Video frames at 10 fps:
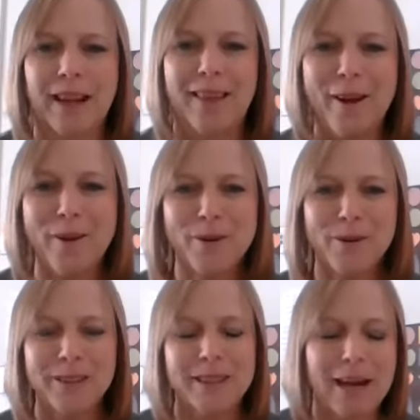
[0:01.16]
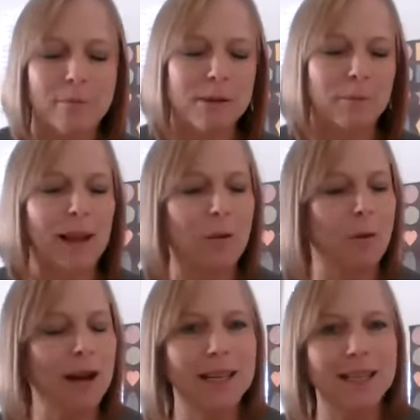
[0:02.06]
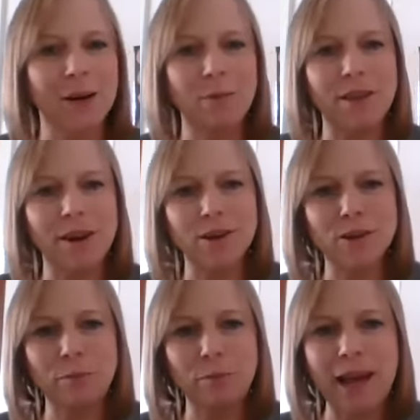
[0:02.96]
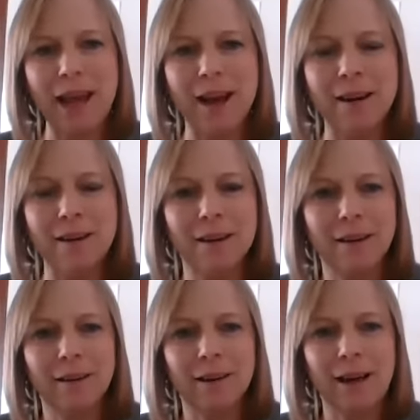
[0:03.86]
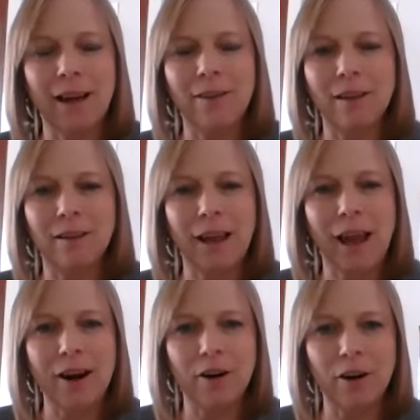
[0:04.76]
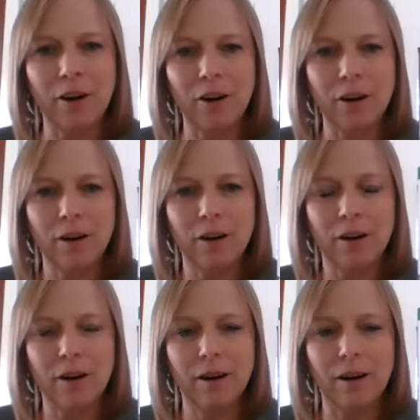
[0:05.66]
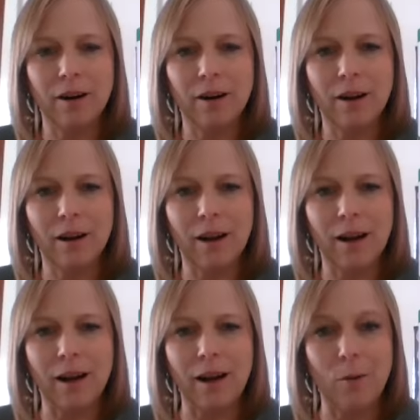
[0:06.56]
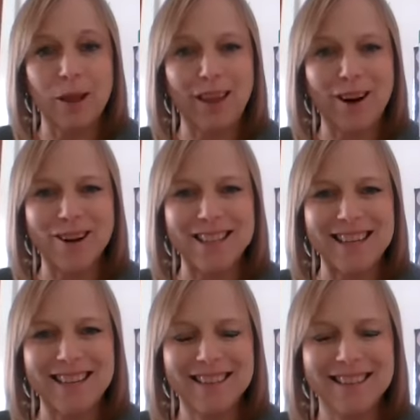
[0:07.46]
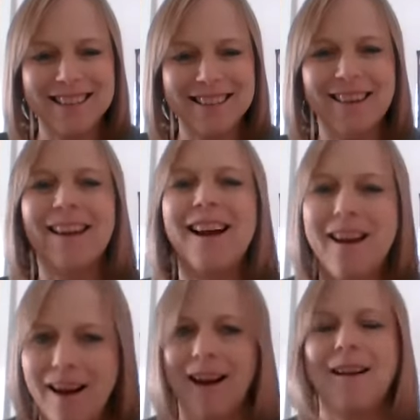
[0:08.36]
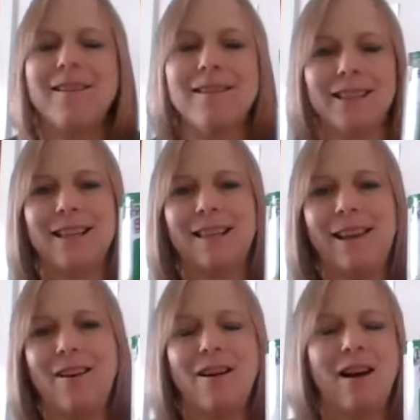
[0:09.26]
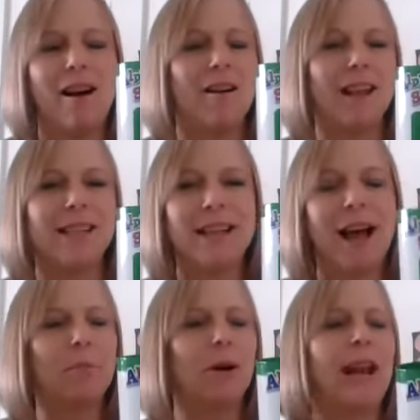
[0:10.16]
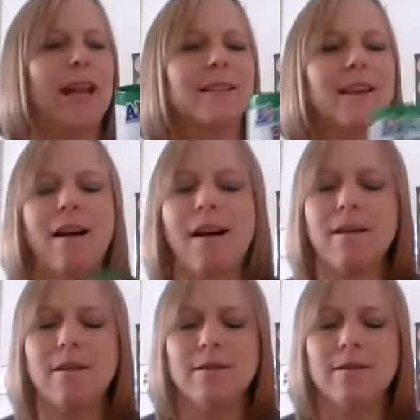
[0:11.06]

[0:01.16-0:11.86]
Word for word: Hello, it's time to play What Is It with our soup can. And the letter, what letter is it? R. It's a letter R. That's an uppercase R.